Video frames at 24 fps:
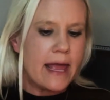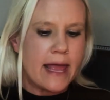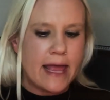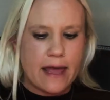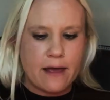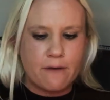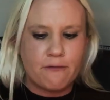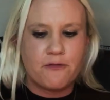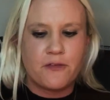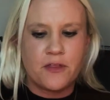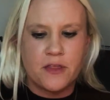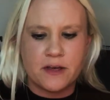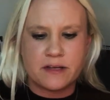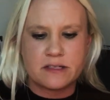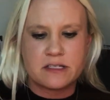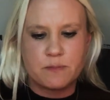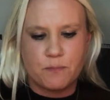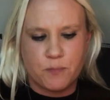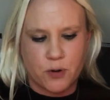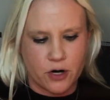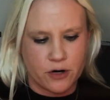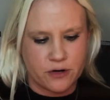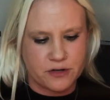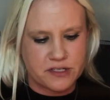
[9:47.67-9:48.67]
If this
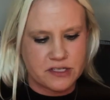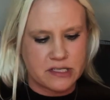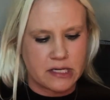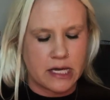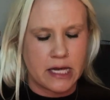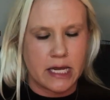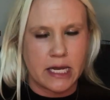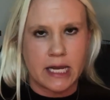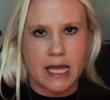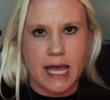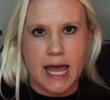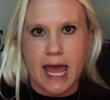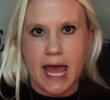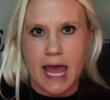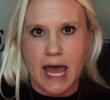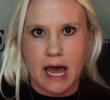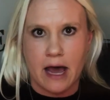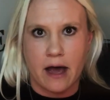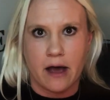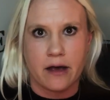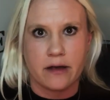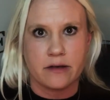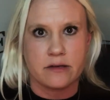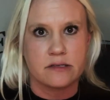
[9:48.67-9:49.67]
person
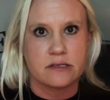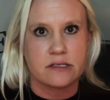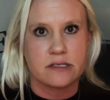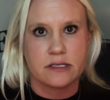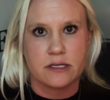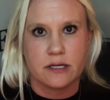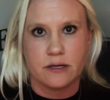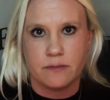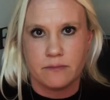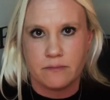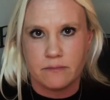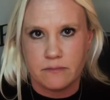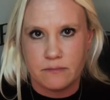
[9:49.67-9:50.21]
has